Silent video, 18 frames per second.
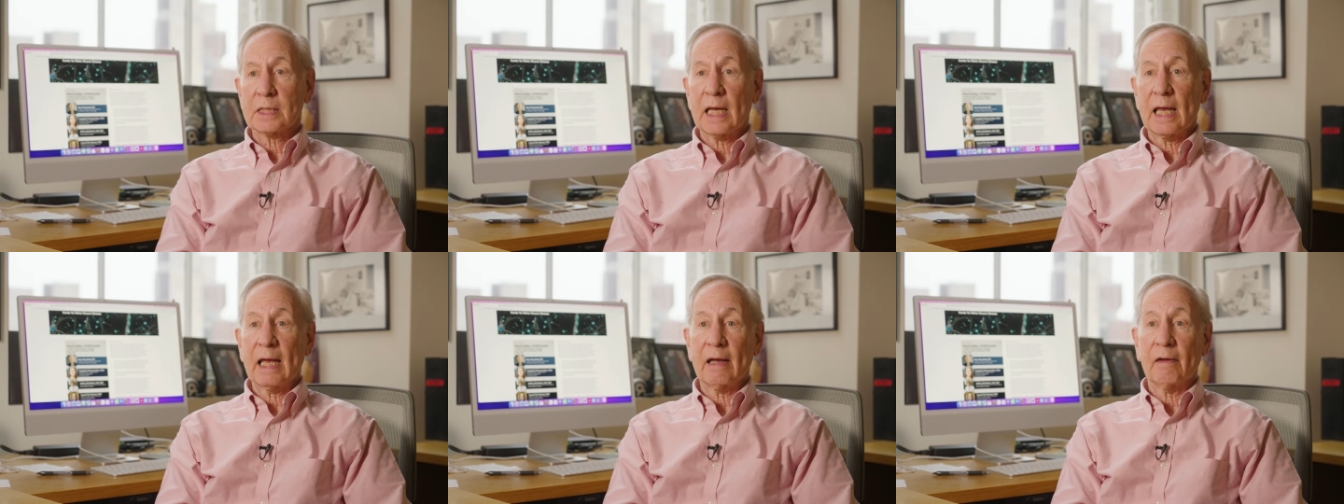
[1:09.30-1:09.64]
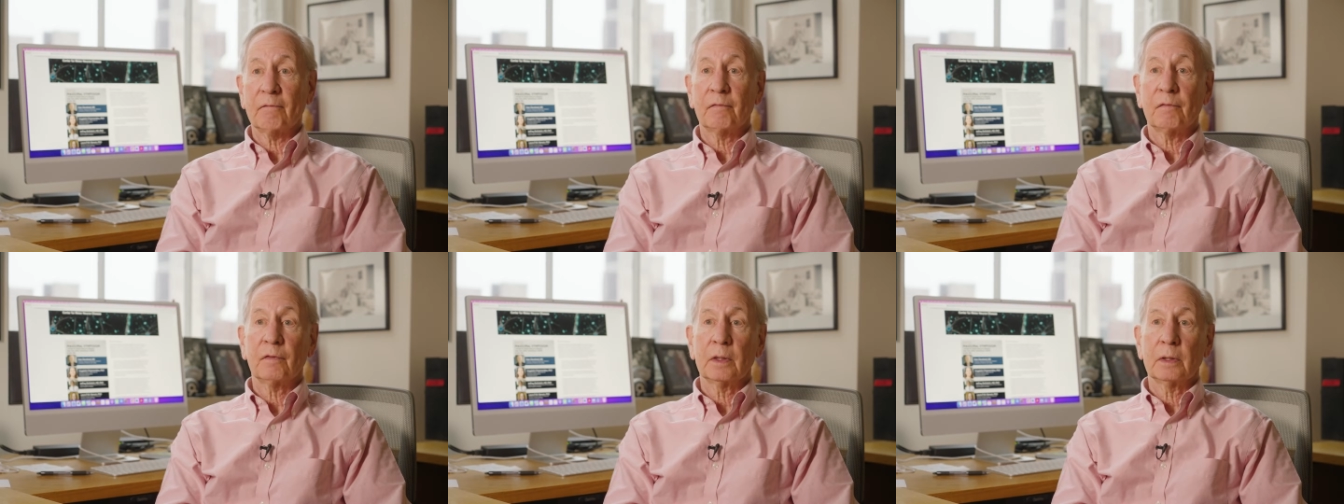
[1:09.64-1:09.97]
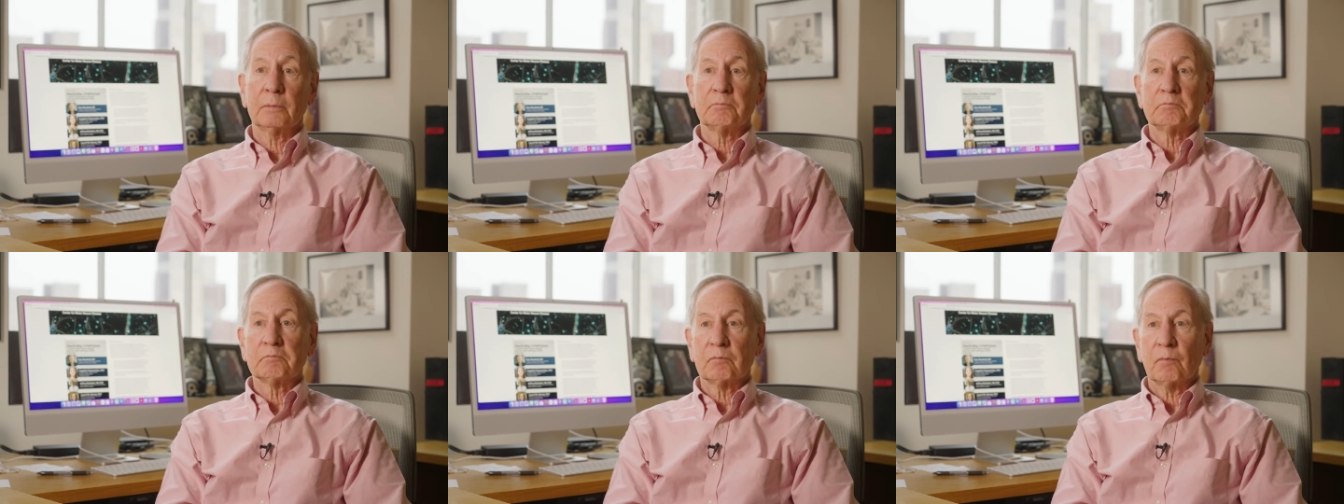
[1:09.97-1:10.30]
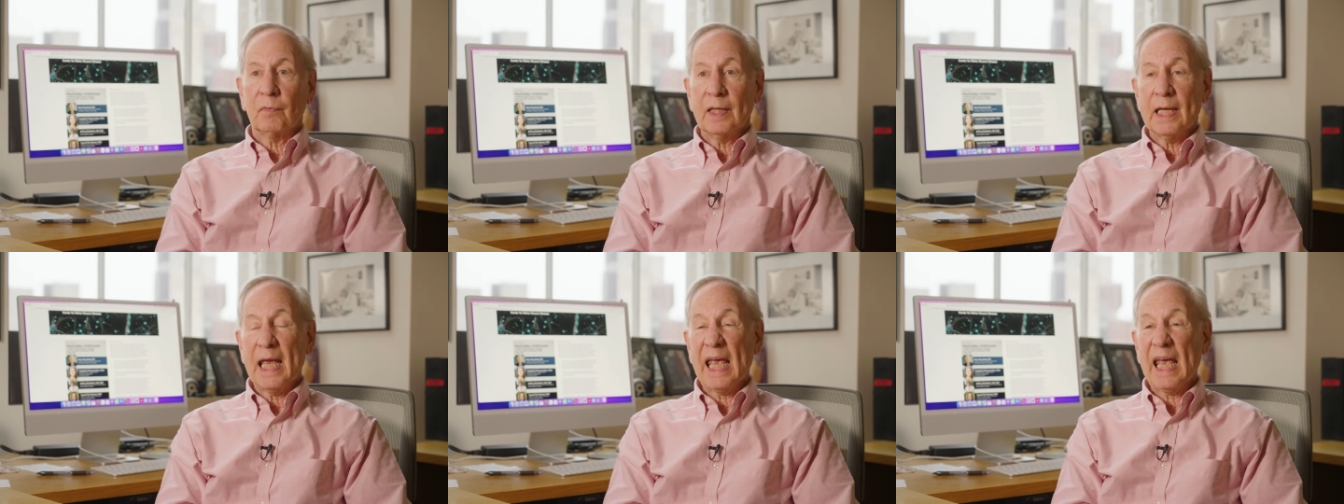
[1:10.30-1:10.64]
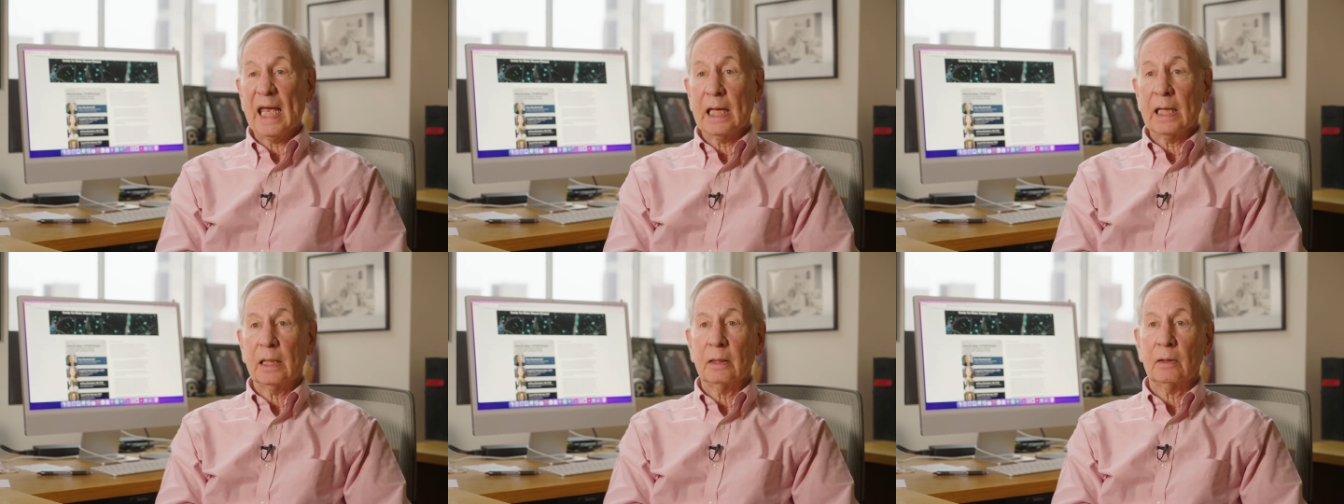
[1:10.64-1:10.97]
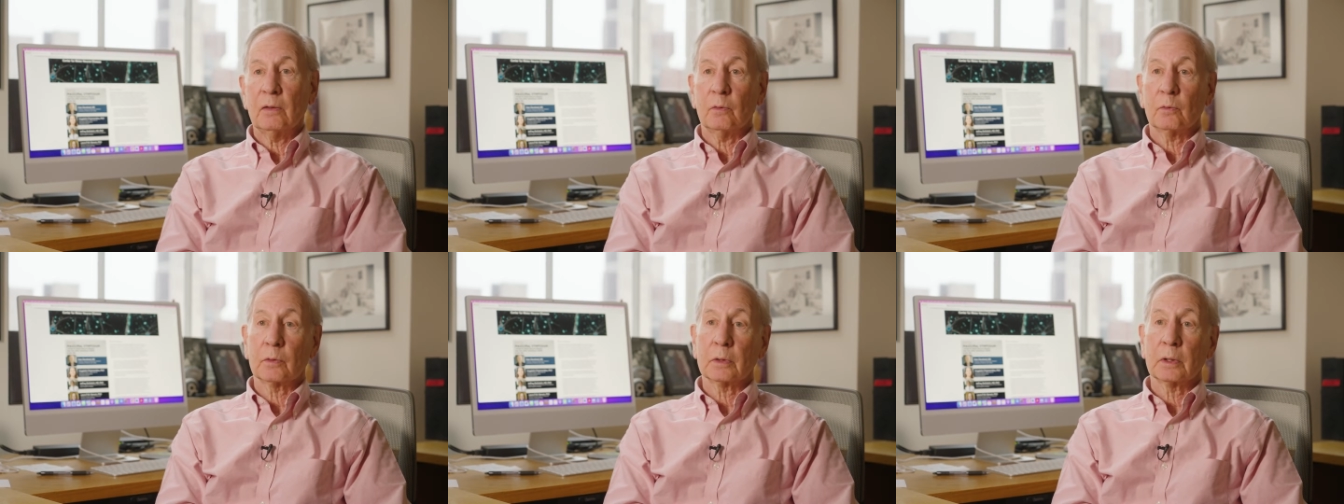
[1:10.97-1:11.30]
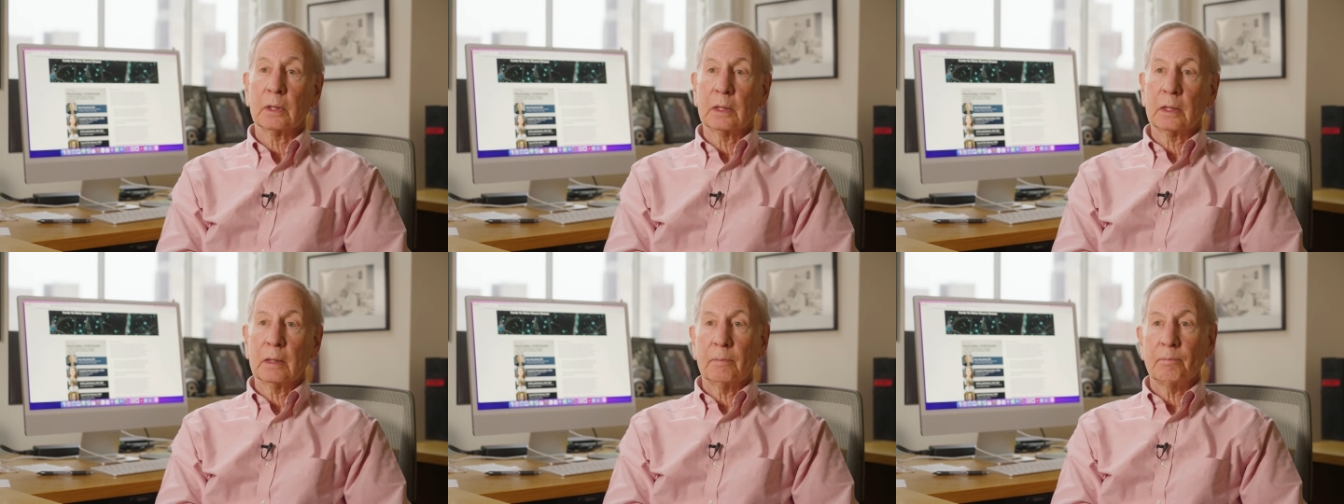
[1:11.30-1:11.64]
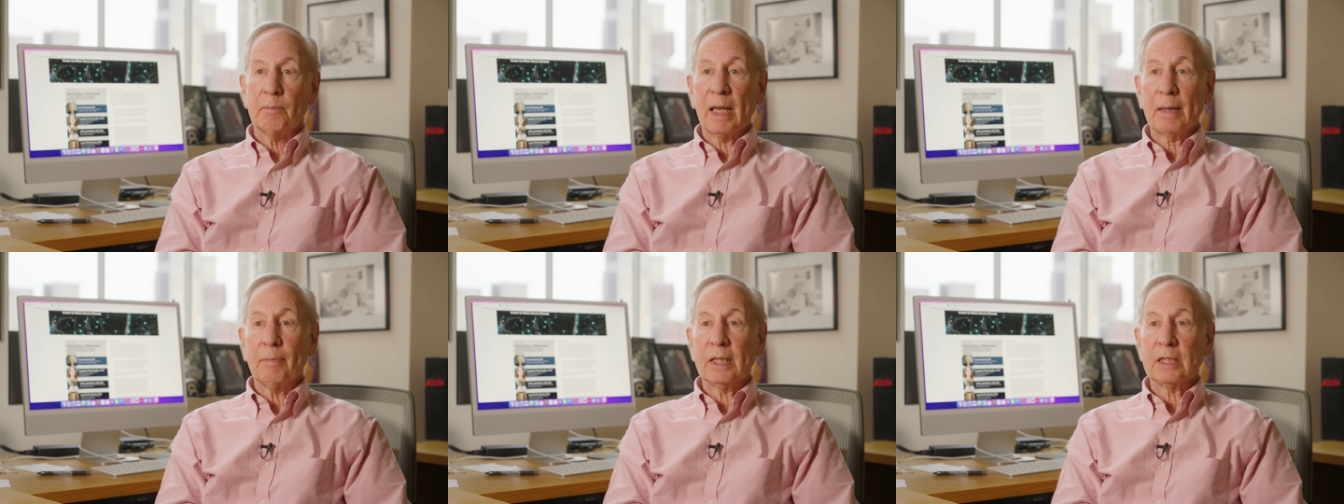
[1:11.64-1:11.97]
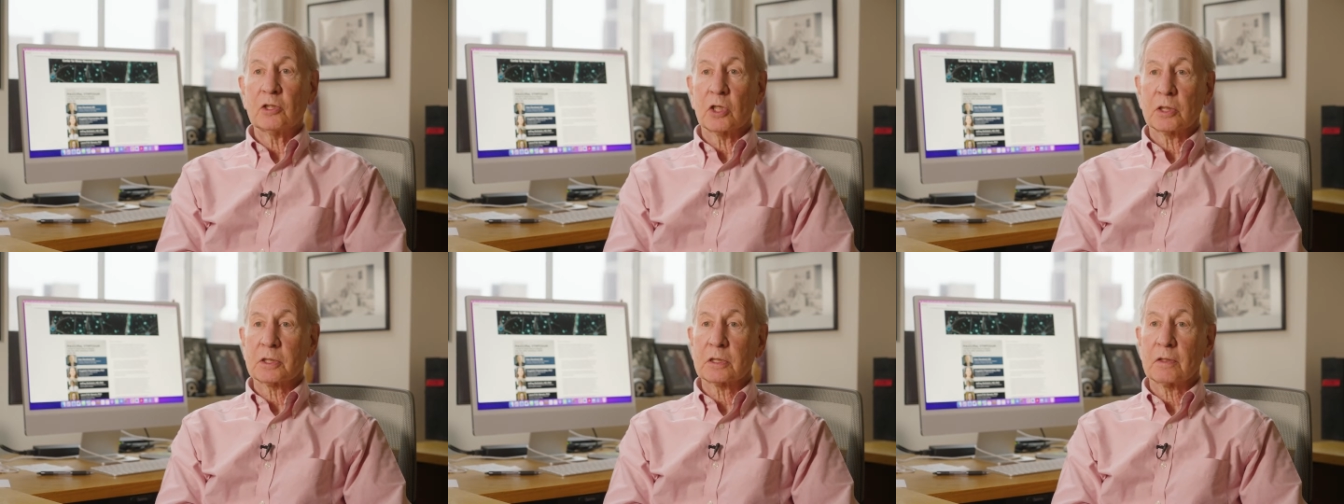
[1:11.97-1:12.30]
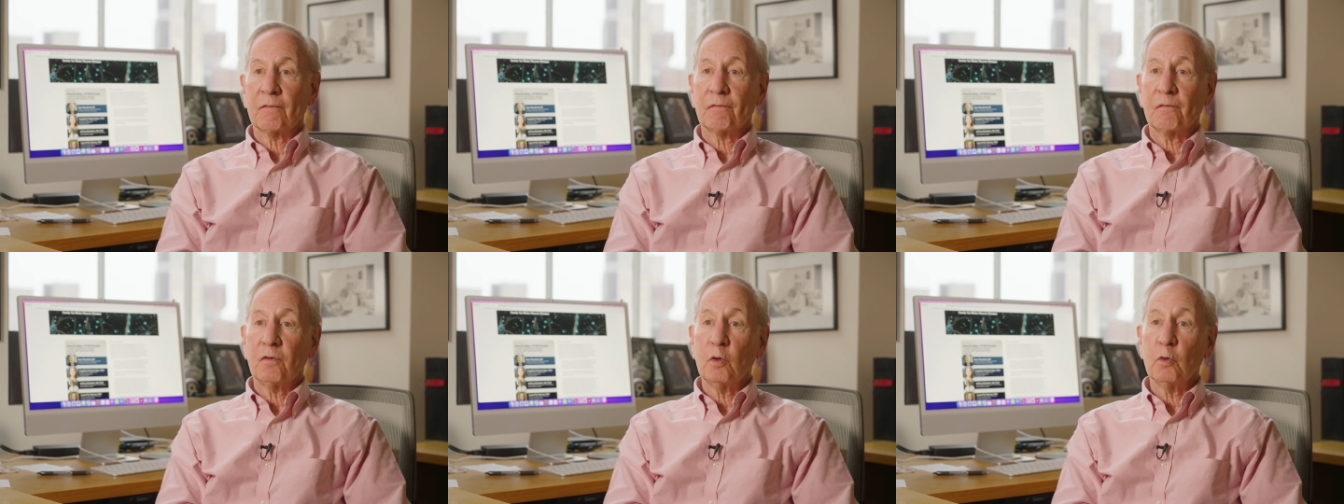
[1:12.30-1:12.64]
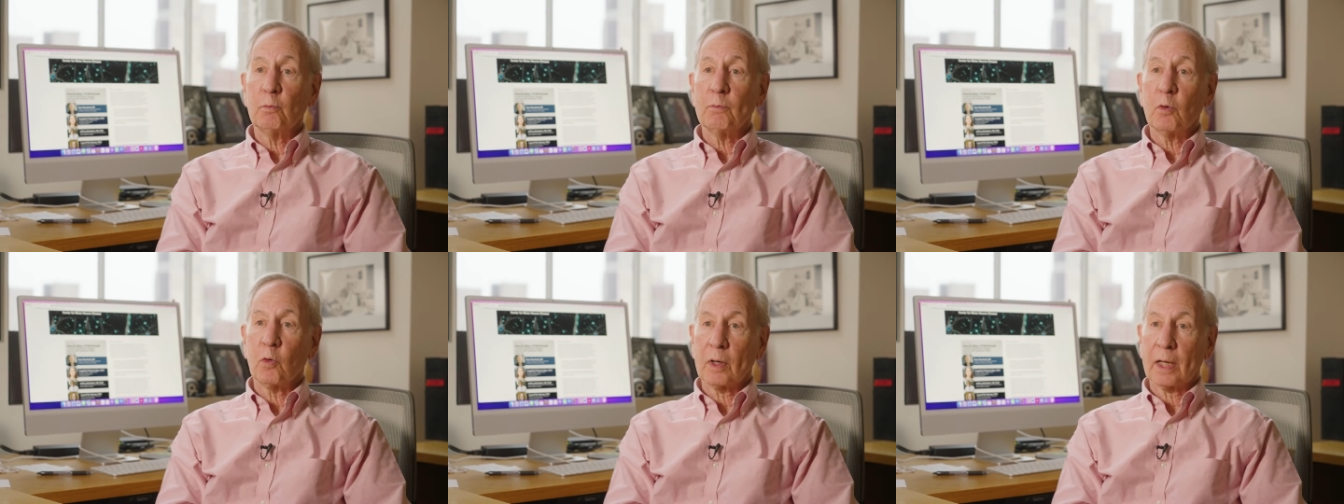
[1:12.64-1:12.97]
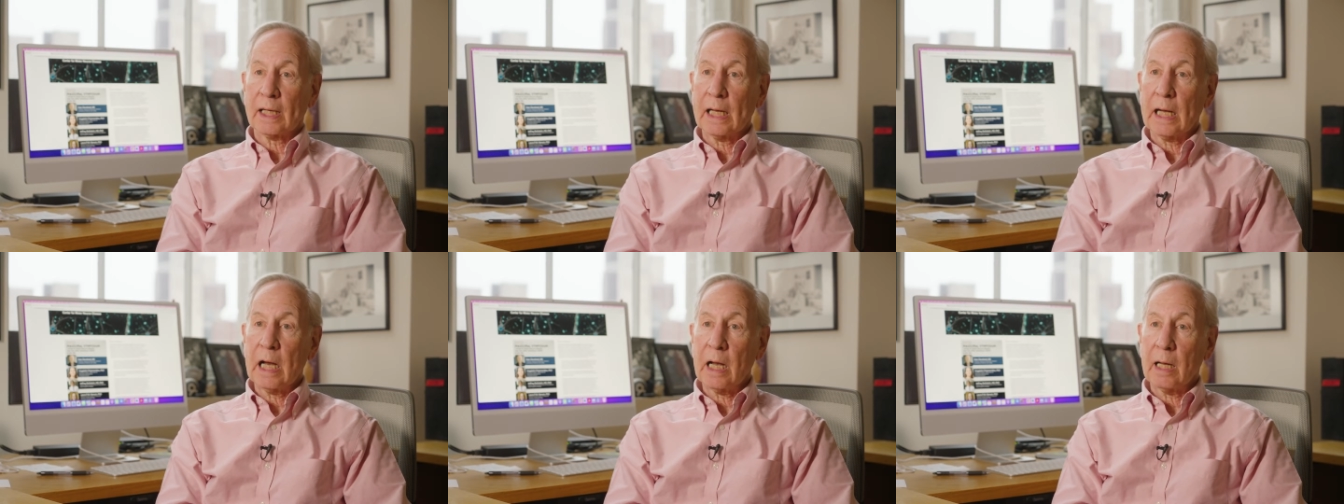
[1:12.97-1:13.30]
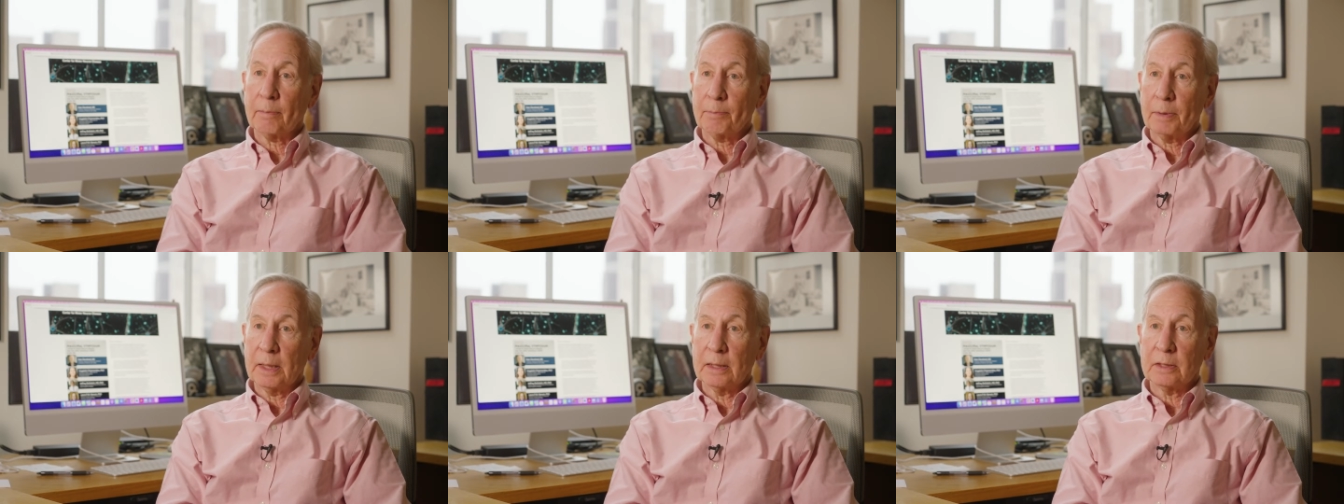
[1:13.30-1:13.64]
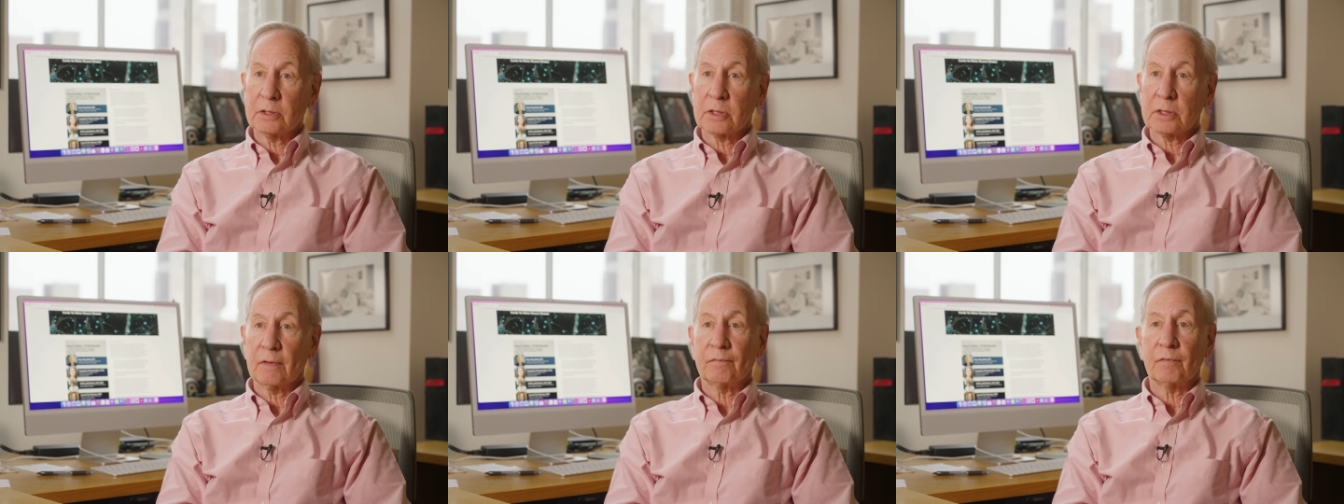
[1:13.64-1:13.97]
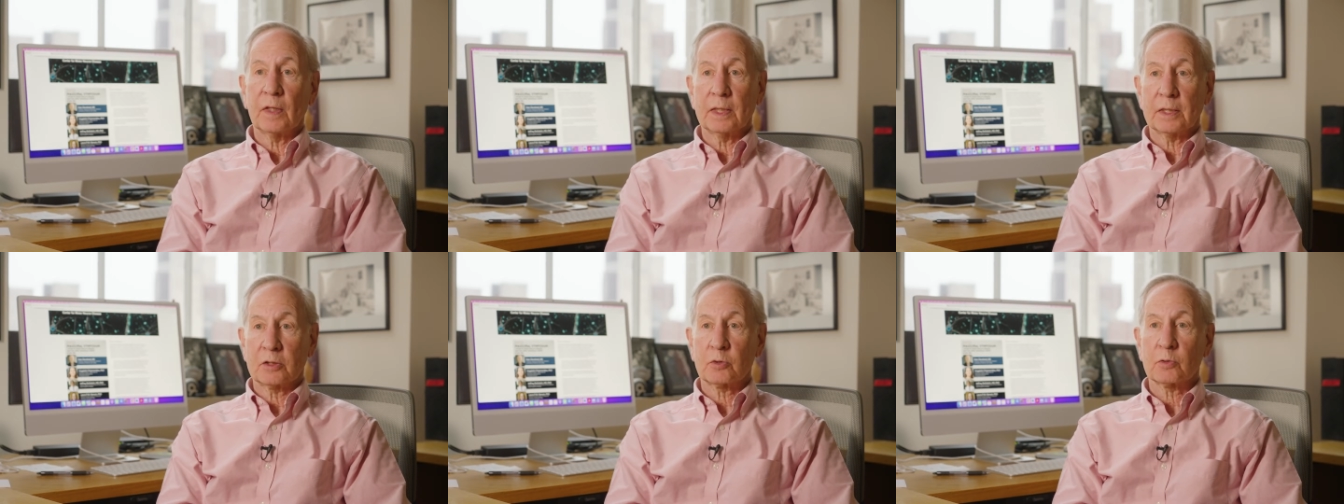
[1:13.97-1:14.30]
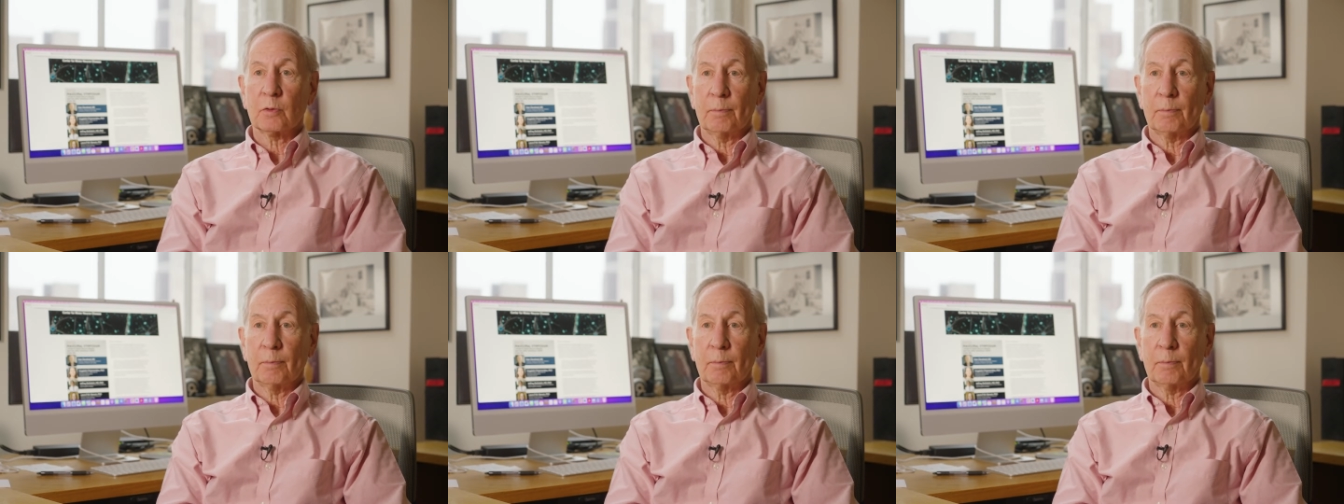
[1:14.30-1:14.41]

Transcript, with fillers: have 10 or maybe just a few more copies of this